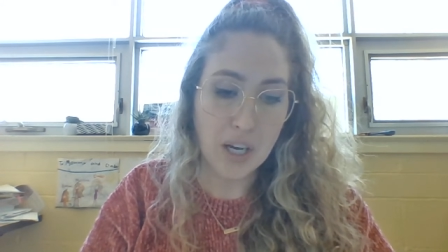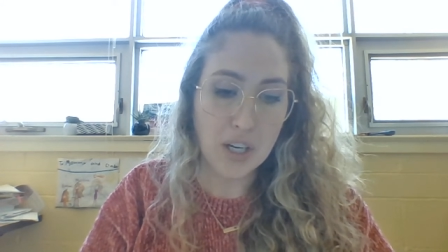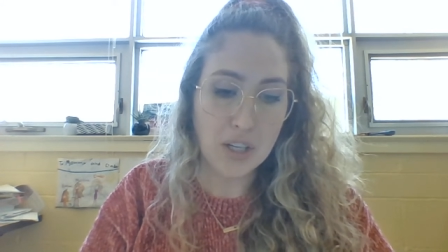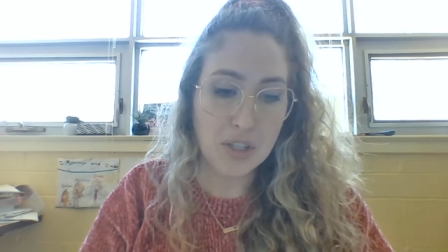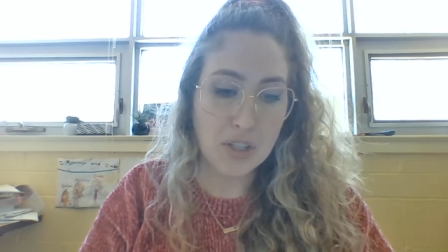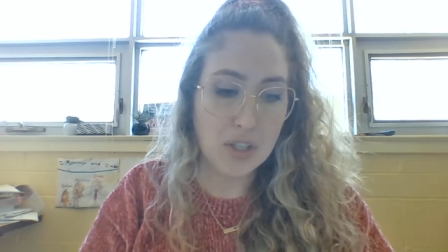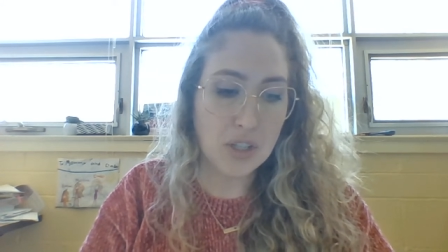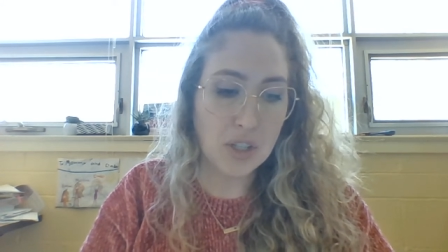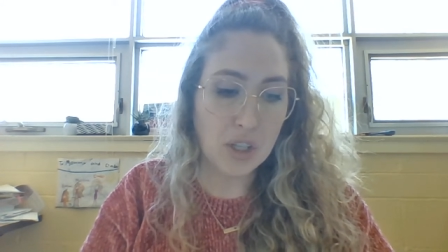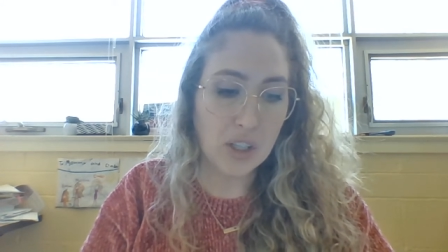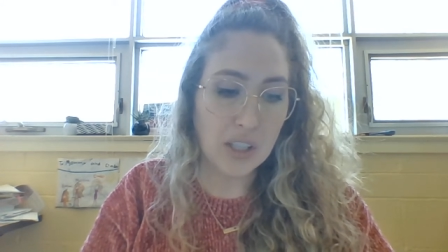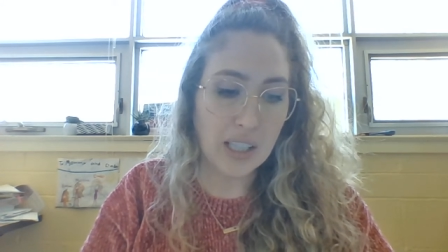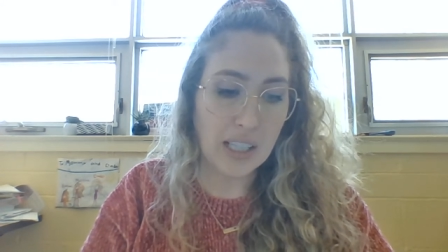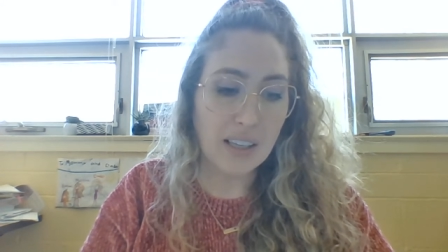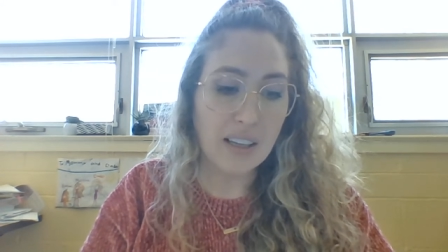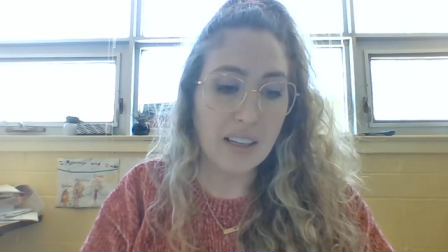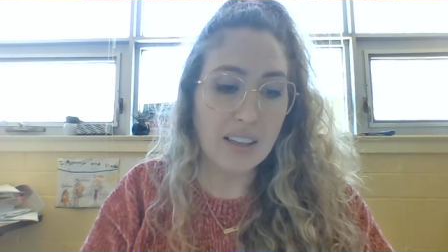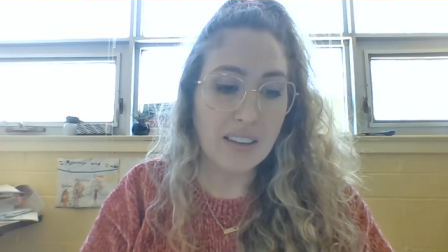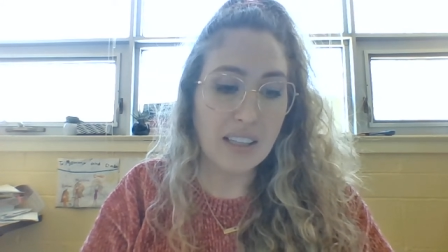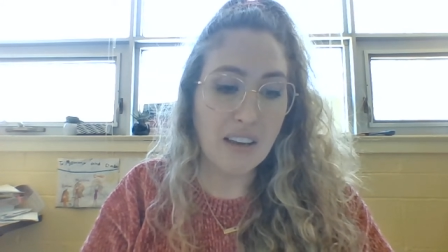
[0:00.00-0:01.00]

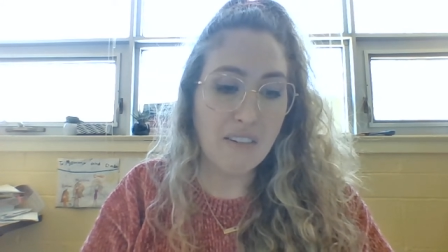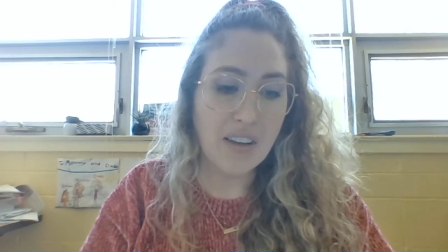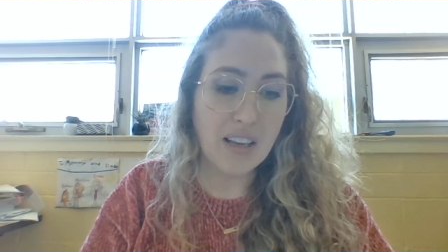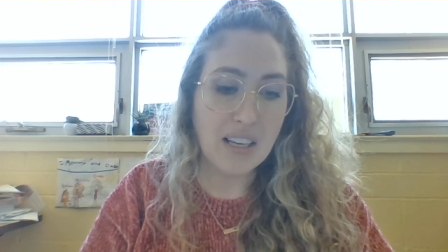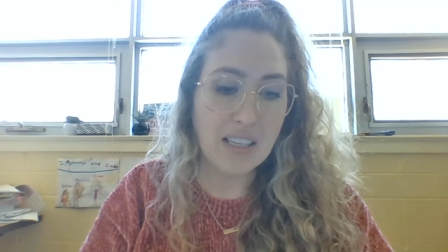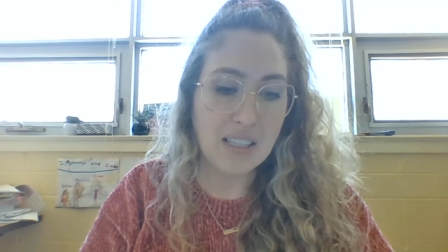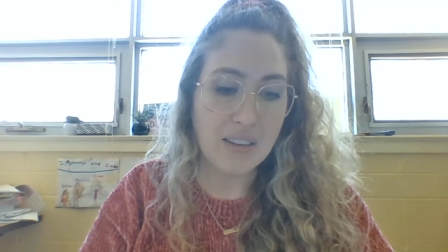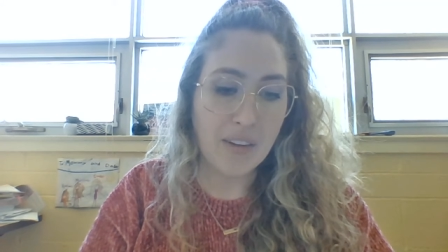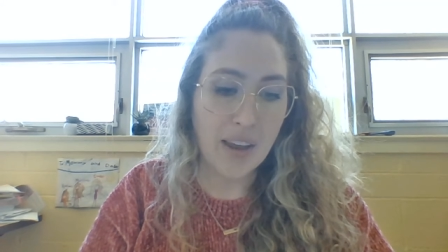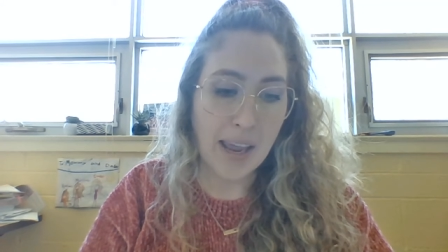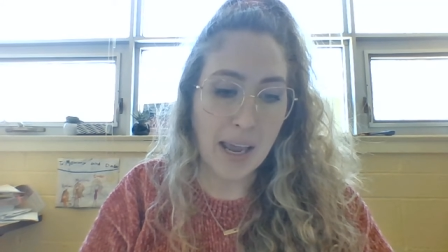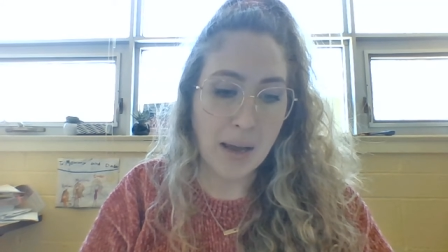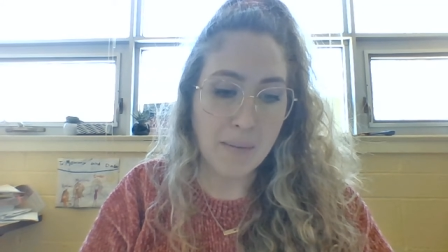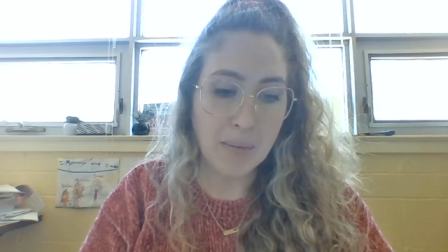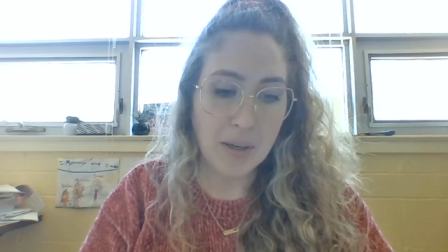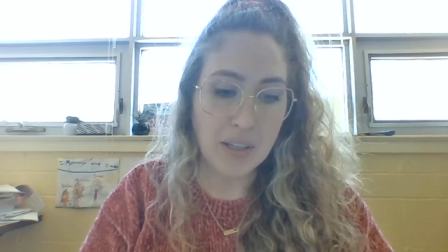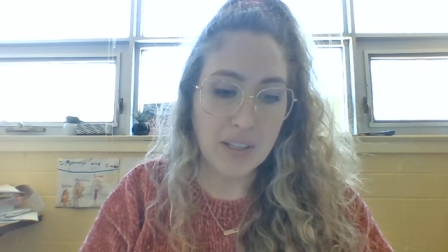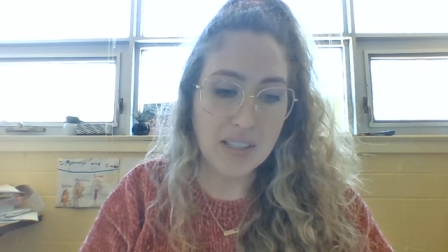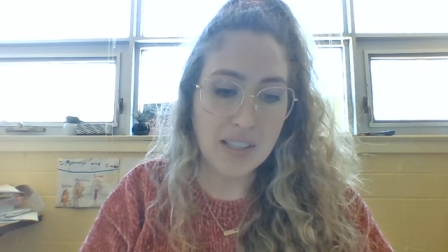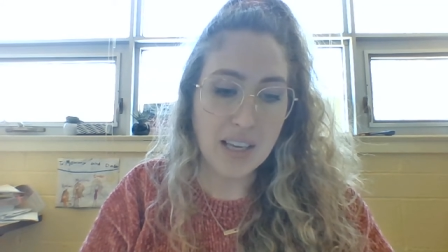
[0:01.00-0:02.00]
sturdy, leavings of
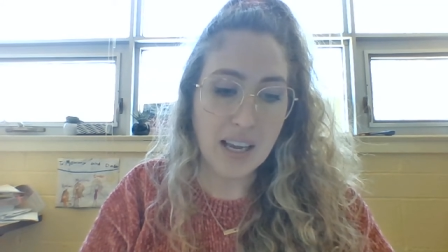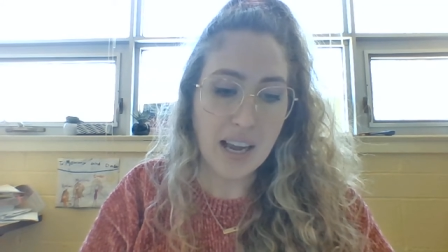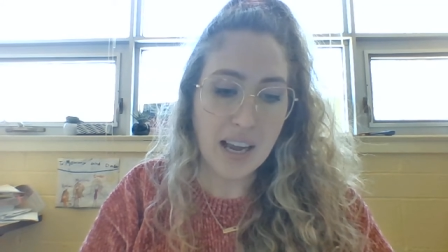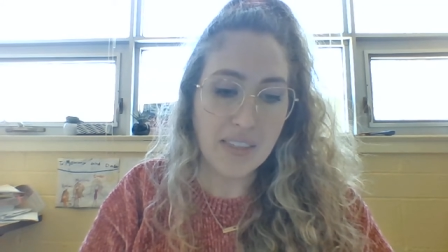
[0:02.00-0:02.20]
hammers,